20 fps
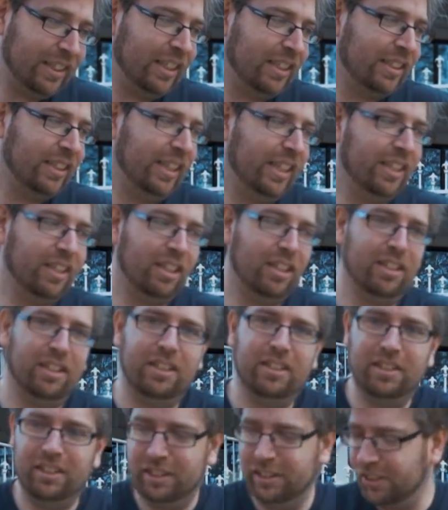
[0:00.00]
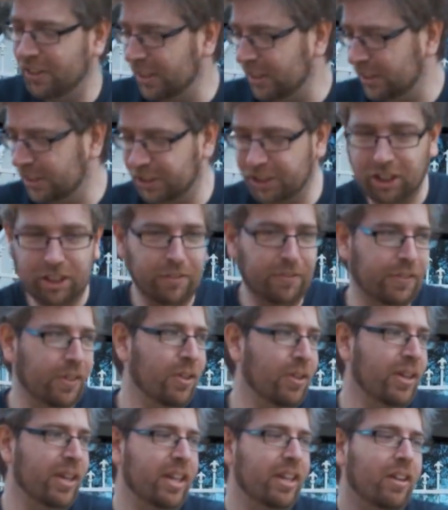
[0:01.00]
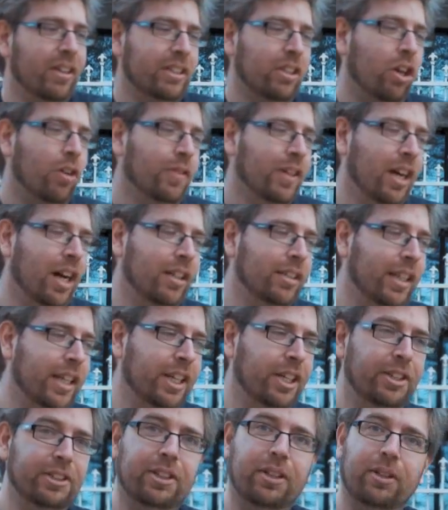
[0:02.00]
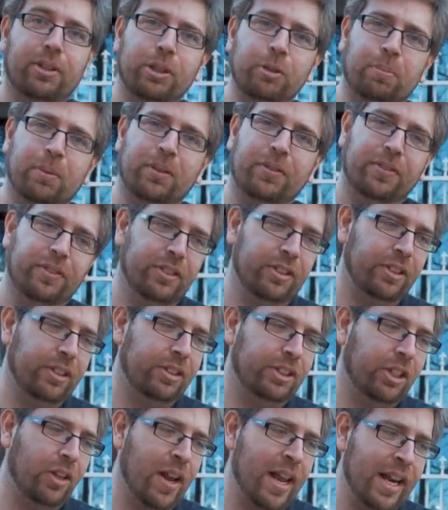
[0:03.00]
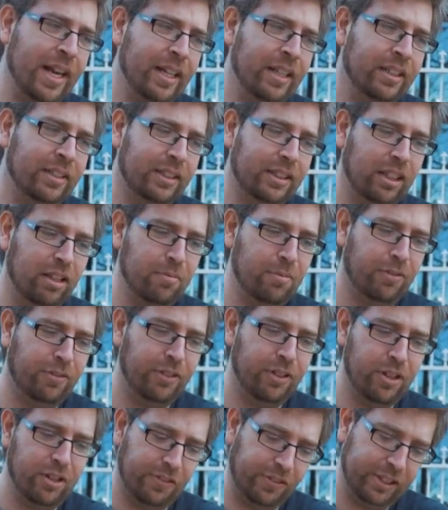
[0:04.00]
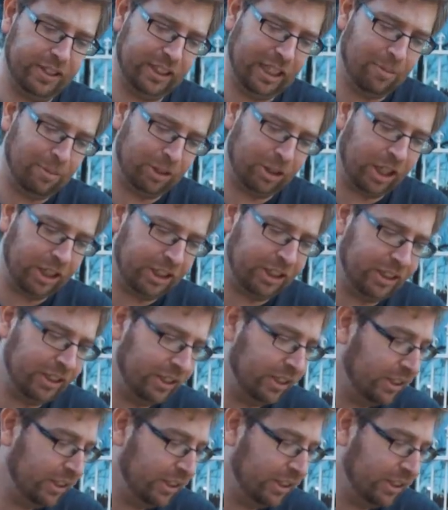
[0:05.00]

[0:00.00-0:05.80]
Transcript: you can see, you got a nice chunk of fur here, nice offcut. Thank you to Lupe for donating some fur for this demonstration.